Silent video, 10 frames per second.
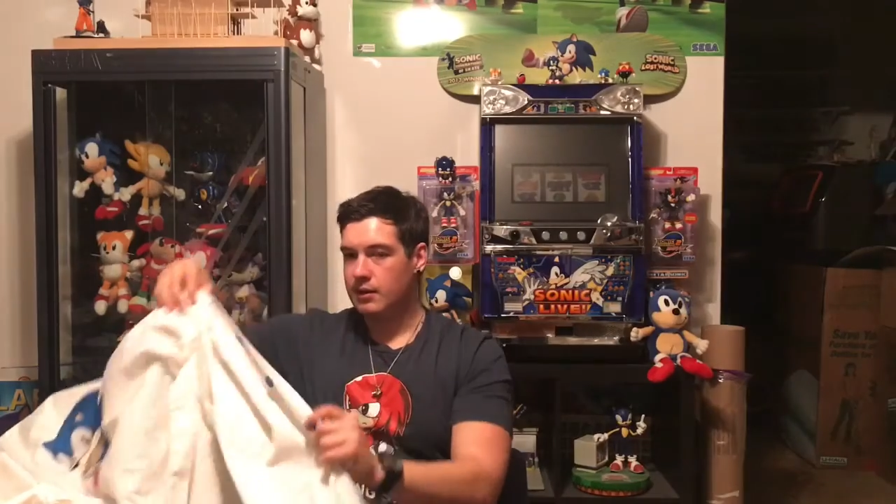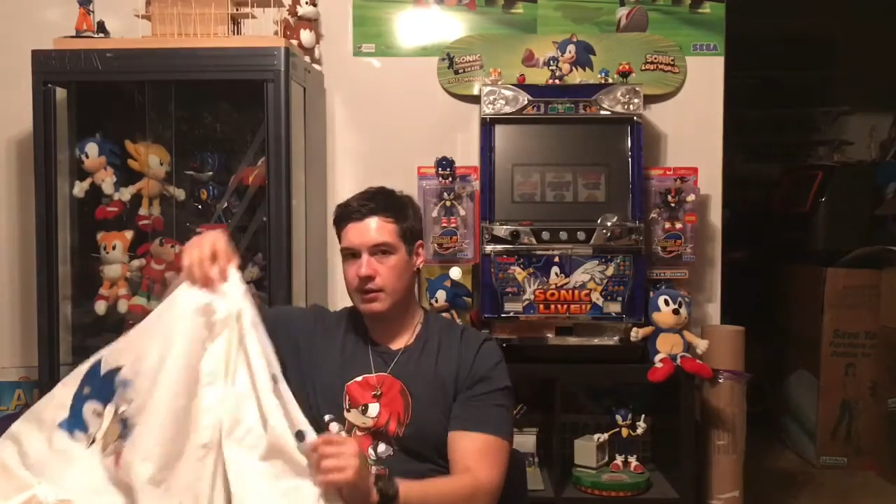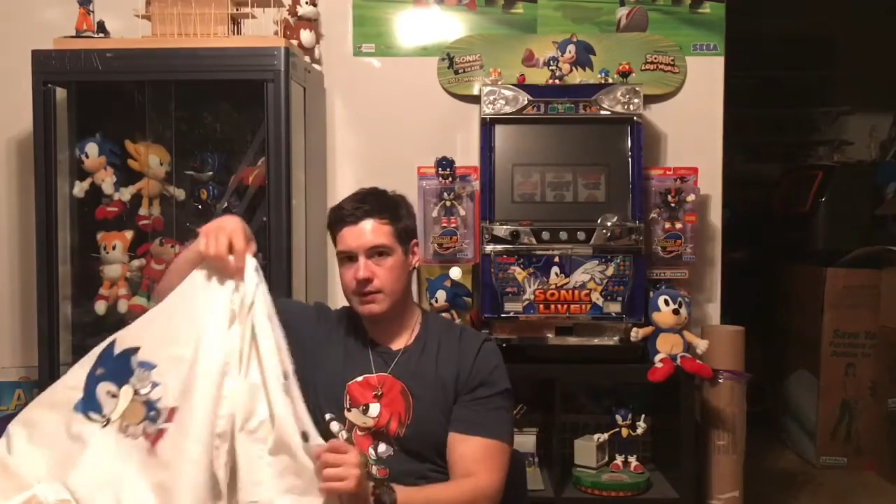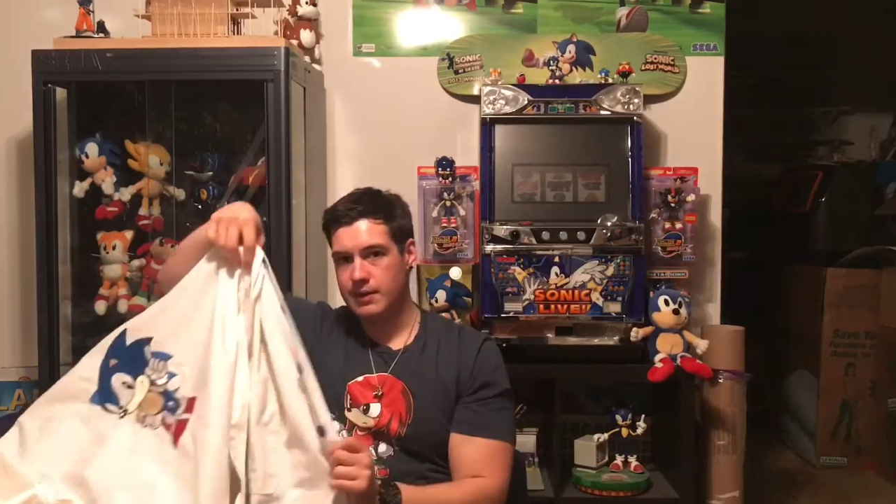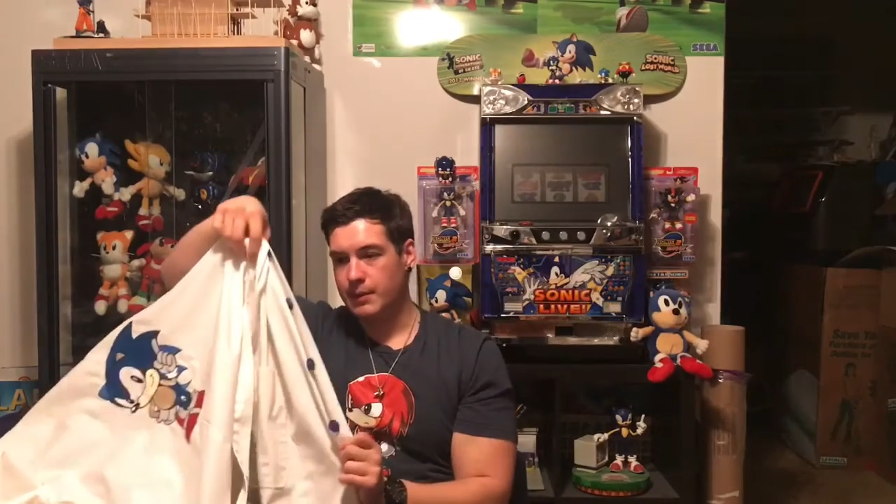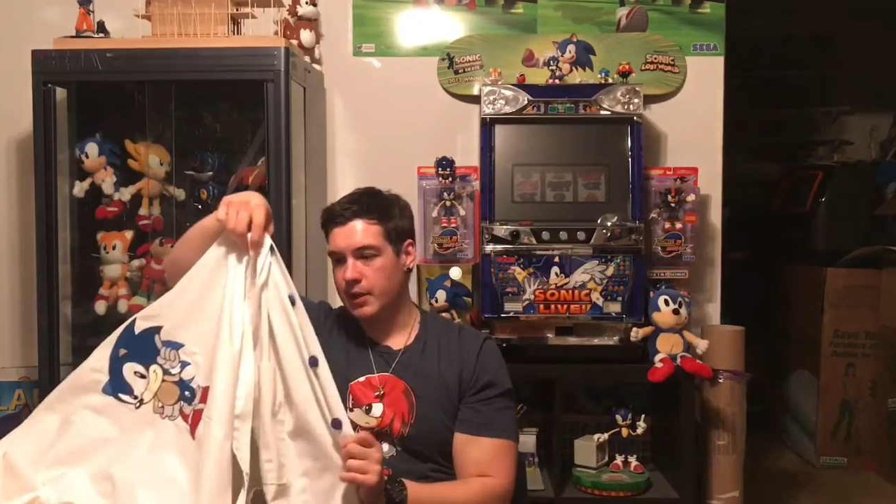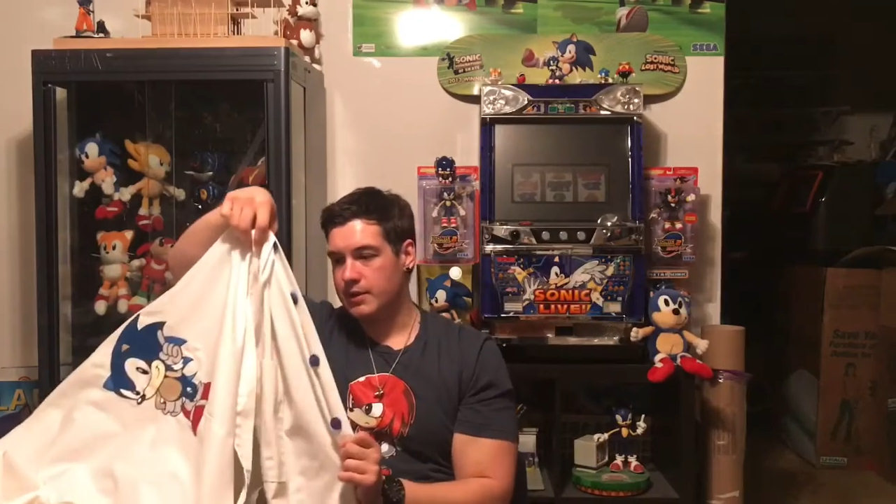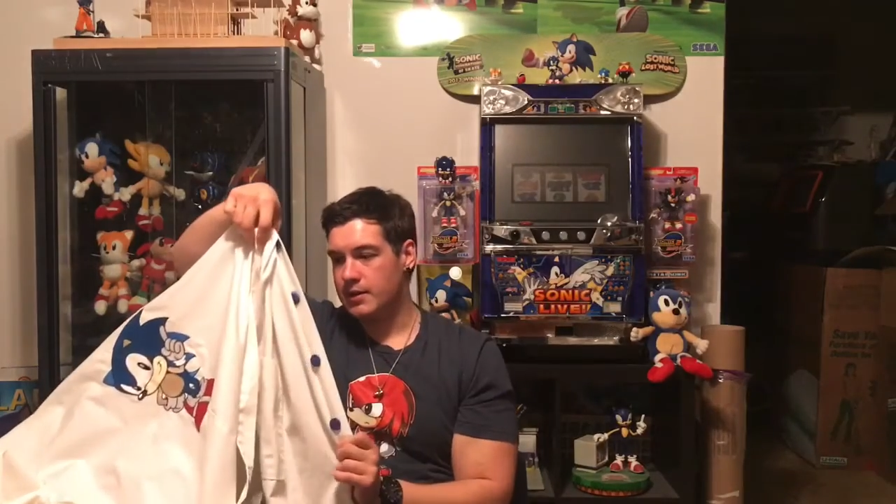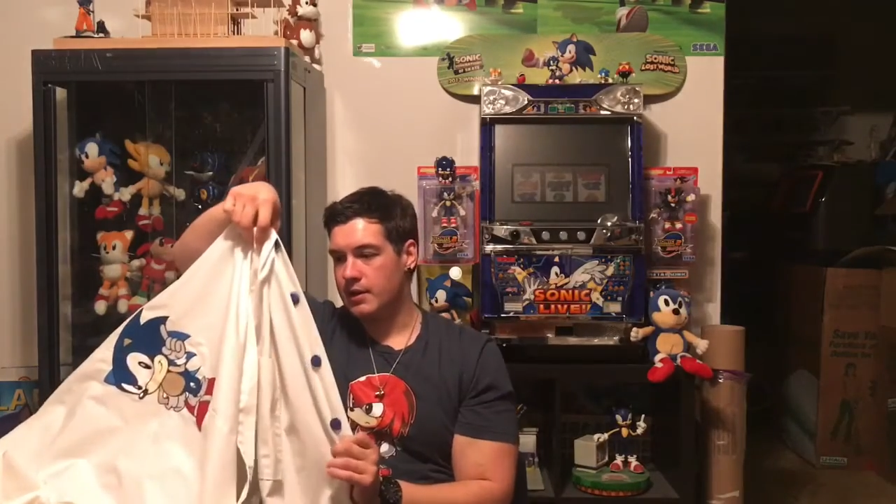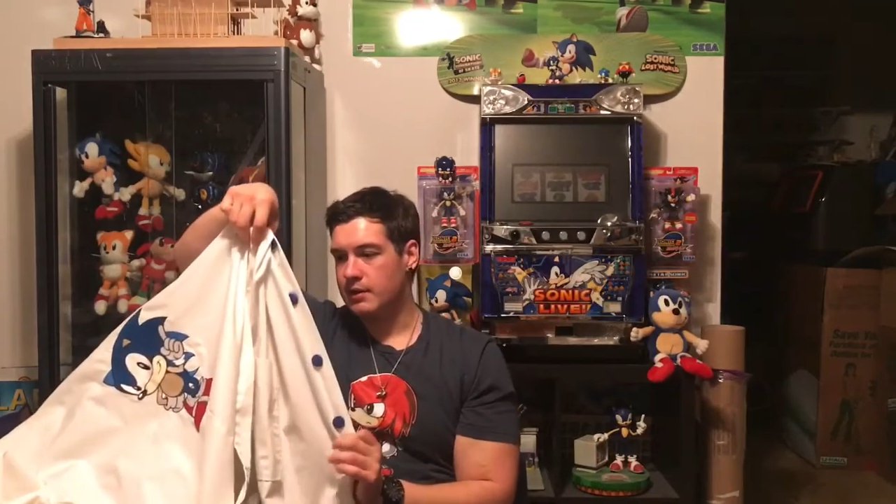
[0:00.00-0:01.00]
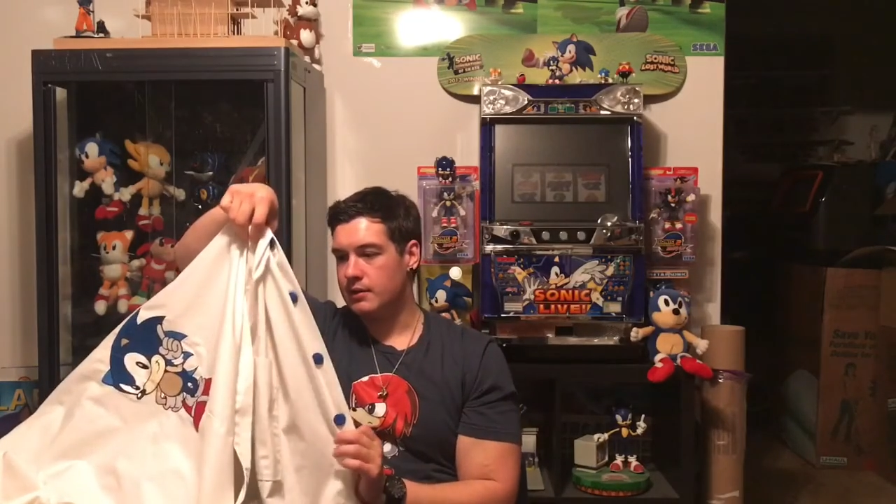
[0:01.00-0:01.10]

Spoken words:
Those are the buttons on